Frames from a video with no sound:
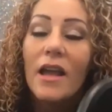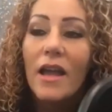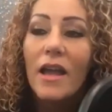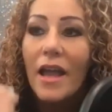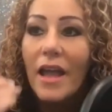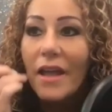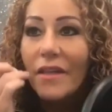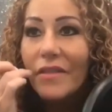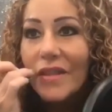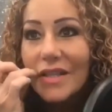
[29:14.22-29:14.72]

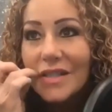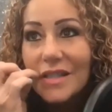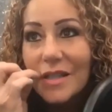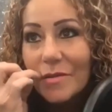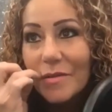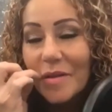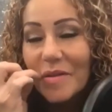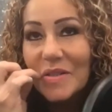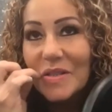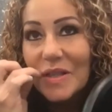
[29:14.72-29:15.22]
then
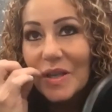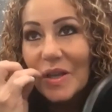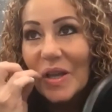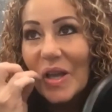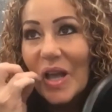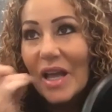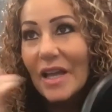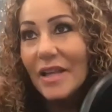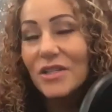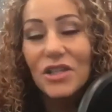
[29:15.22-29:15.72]
sometimes
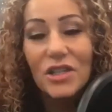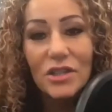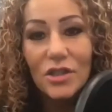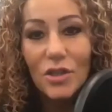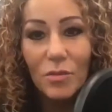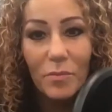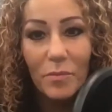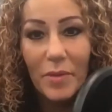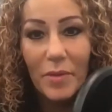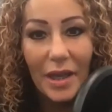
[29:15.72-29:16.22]
it's just
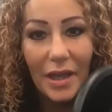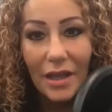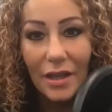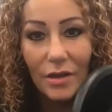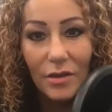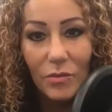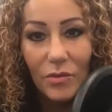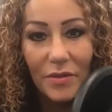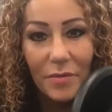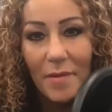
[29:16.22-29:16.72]

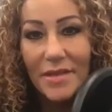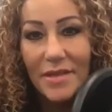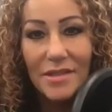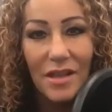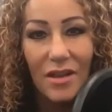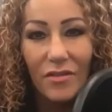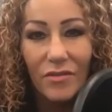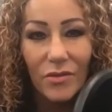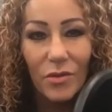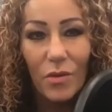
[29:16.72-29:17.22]
being with
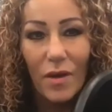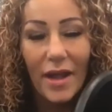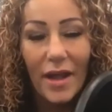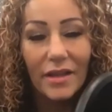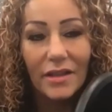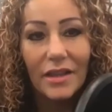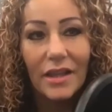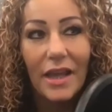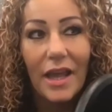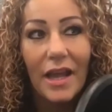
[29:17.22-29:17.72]
myself
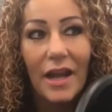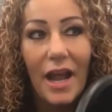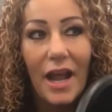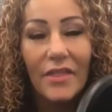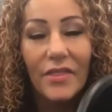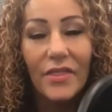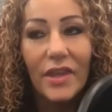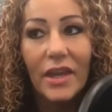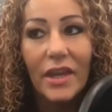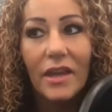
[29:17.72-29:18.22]
quietly. And I
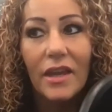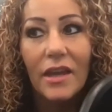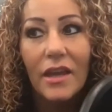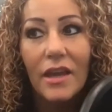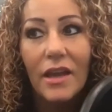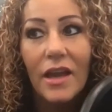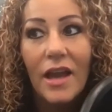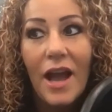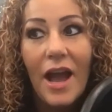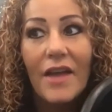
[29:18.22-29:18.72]
think
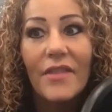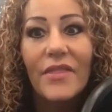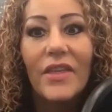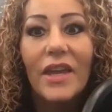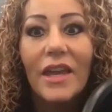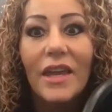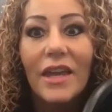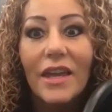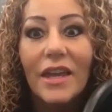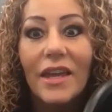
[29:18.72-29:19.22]

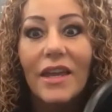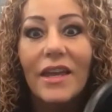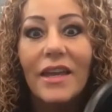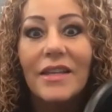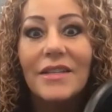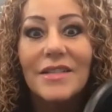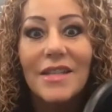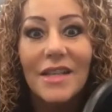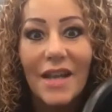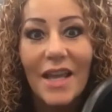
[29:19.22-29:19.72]

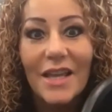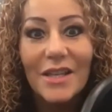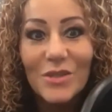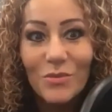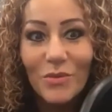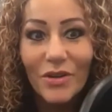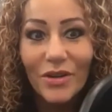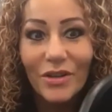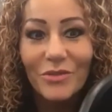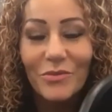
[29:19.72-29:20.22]
in today's
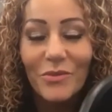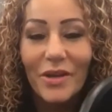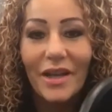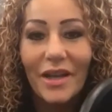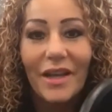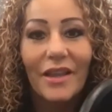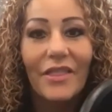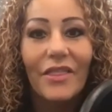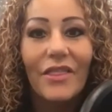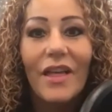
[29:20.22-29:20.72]
world
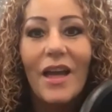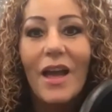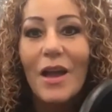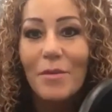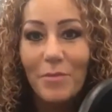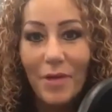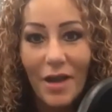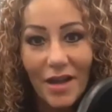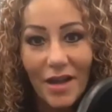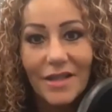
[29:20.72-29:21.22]
with
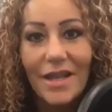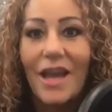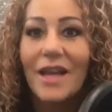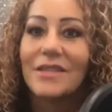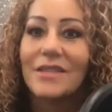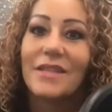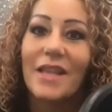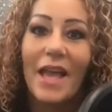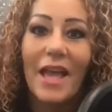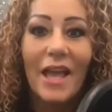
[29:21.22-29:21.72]

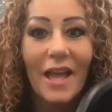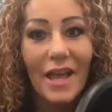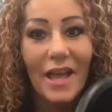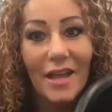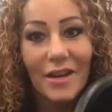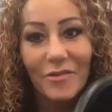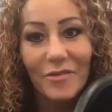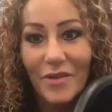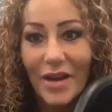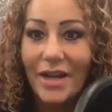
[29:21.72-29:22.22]
podcasts
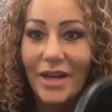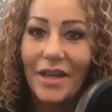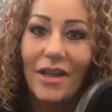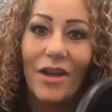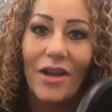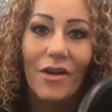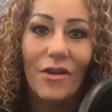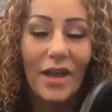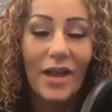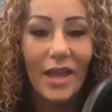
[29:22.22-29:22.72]
and
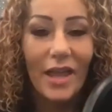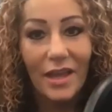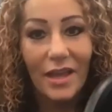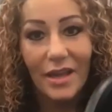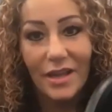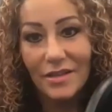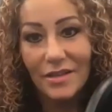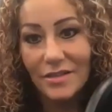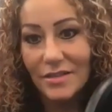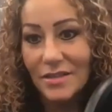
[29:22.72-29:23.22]
radio
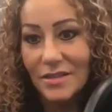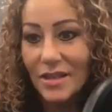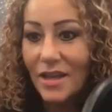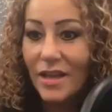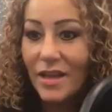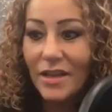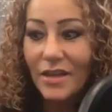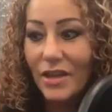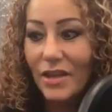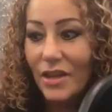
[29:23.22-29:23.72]
and,
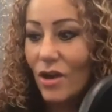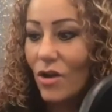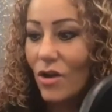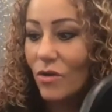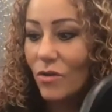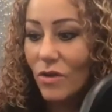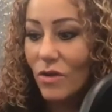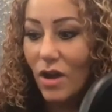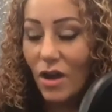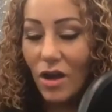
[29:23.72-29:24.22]

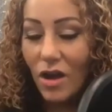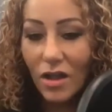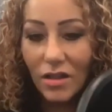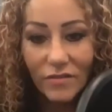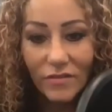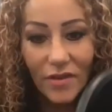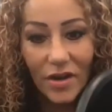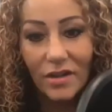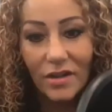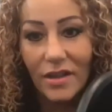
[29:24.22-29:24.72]
all
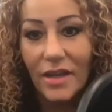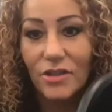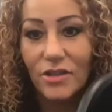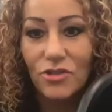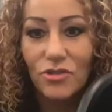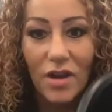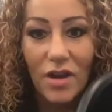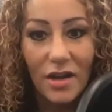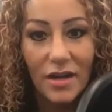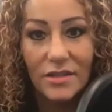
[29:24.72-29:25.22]
of our
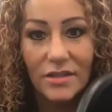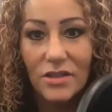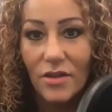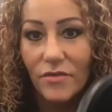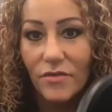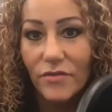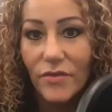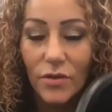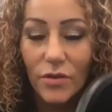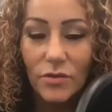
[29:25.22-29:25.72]
electronics,
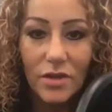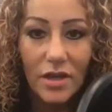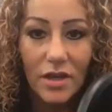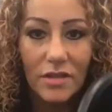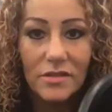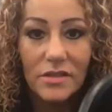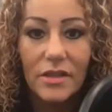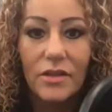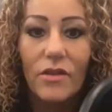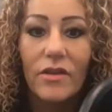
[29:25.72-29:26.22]
our phone
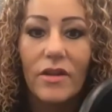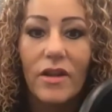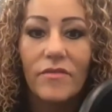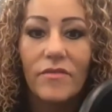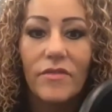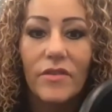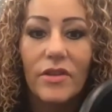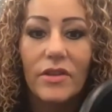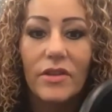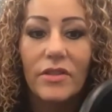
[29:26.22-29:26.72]
constantly going off,
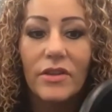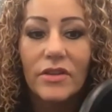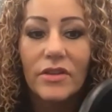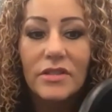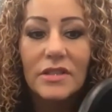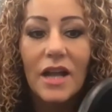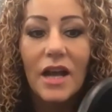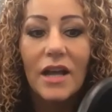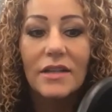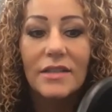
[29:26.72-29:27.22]

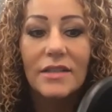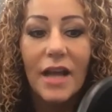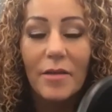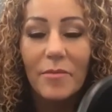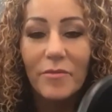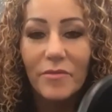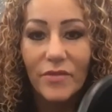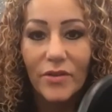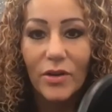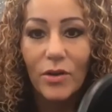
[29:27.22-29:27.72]
there's not
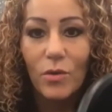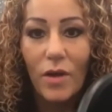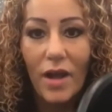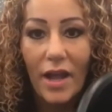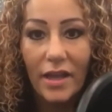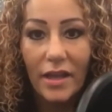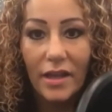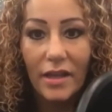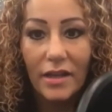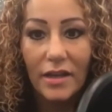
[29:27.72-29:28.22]
time for
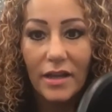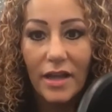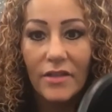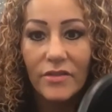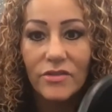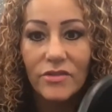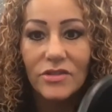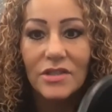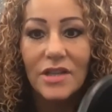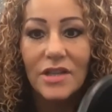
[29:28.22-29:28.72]
quiet,
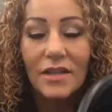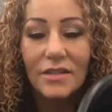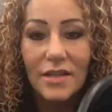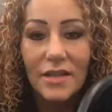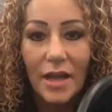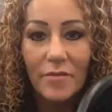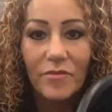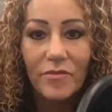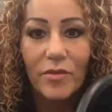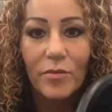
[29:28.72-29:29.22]
and there's not
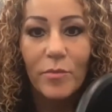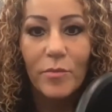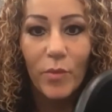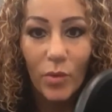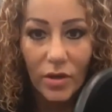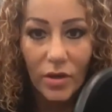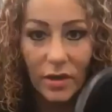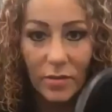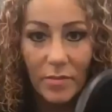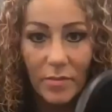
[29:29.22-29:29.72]
time for
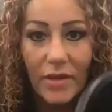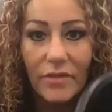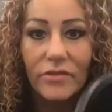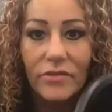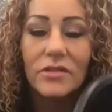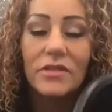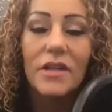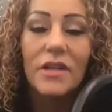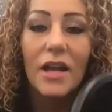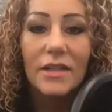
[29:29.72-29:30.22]
boredom, and
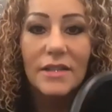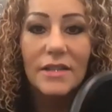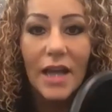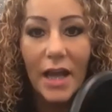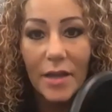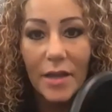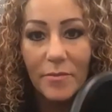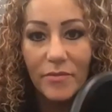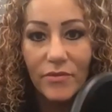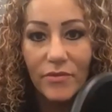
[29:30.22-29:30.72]
there's not
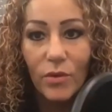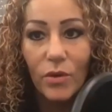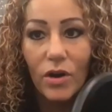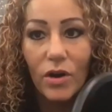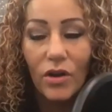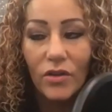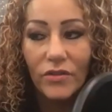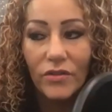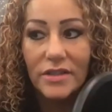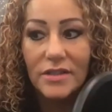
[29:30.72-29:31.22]
time for
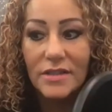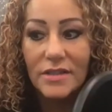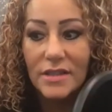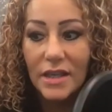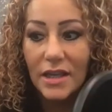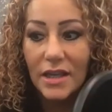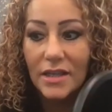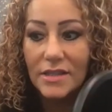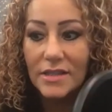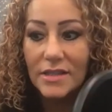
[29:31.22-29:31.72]
all these
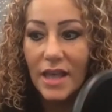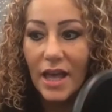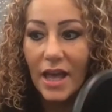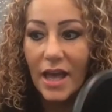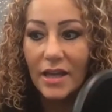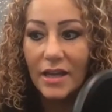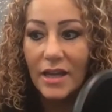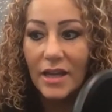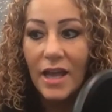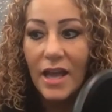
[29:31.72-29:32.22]
things
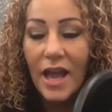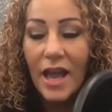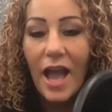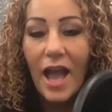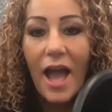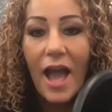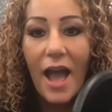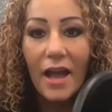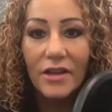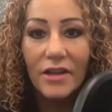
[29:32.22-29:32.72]
that
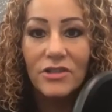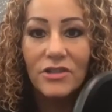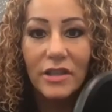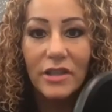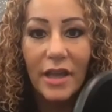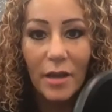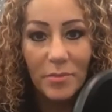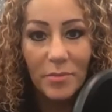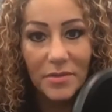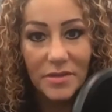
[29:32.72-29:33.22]

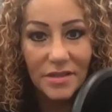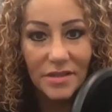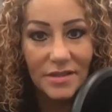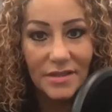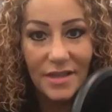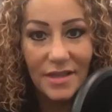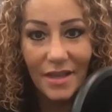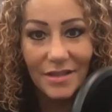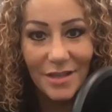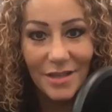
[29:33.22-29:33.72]
actually help us to
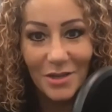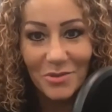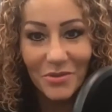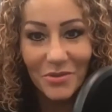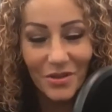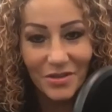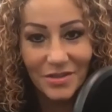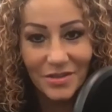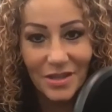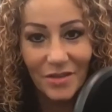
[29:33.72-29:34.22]
stay in touch
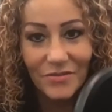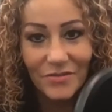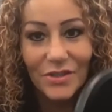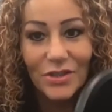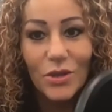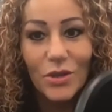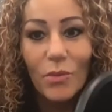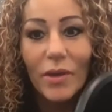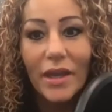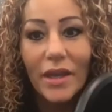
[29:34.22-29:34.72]
with ourselves. And
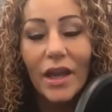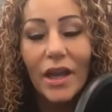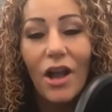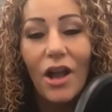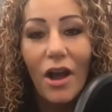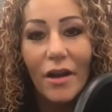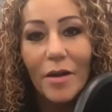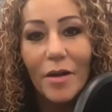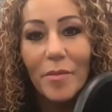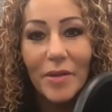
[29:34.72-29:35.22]
so we get
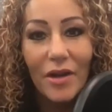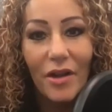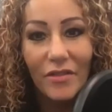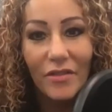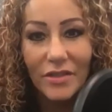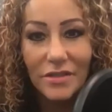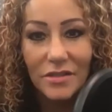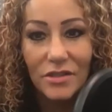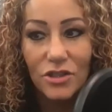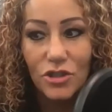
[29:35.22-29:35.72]
caught up in all
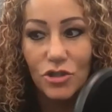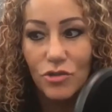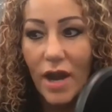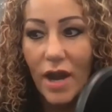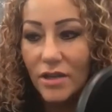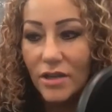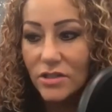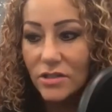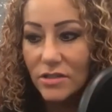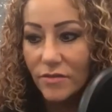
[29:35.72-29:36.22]
these
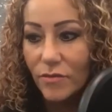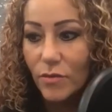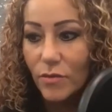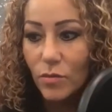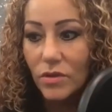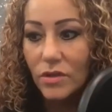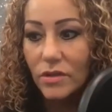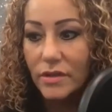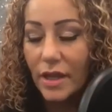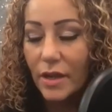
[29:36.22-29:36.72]
distractions of the
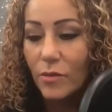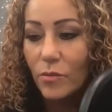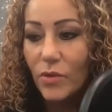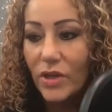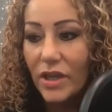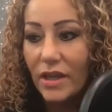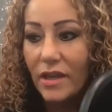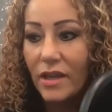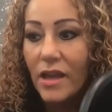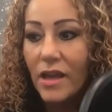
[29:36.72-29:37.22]
world, and
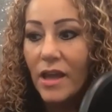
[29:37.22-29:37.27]
we